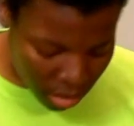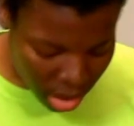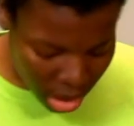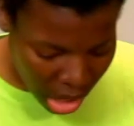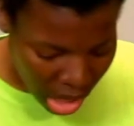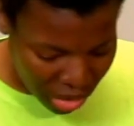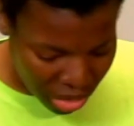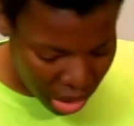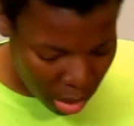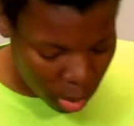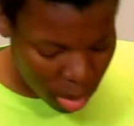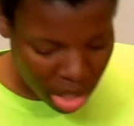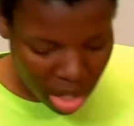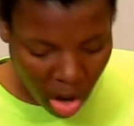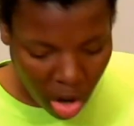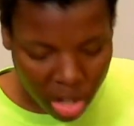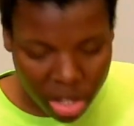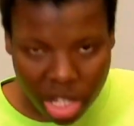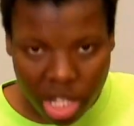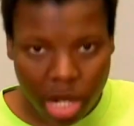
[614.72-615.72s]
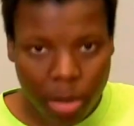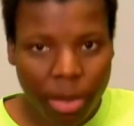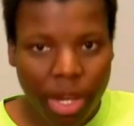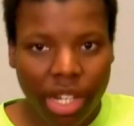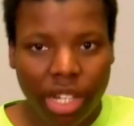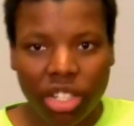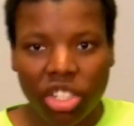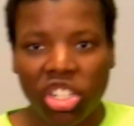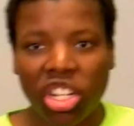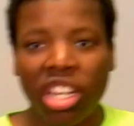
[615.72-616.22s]
I think we all need to
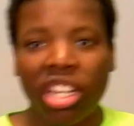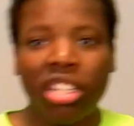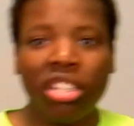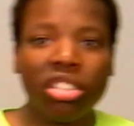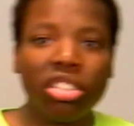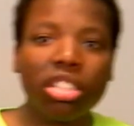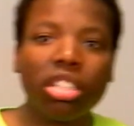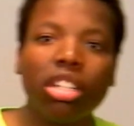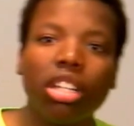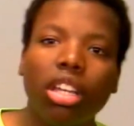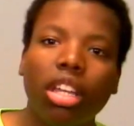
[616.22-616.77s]
make a change.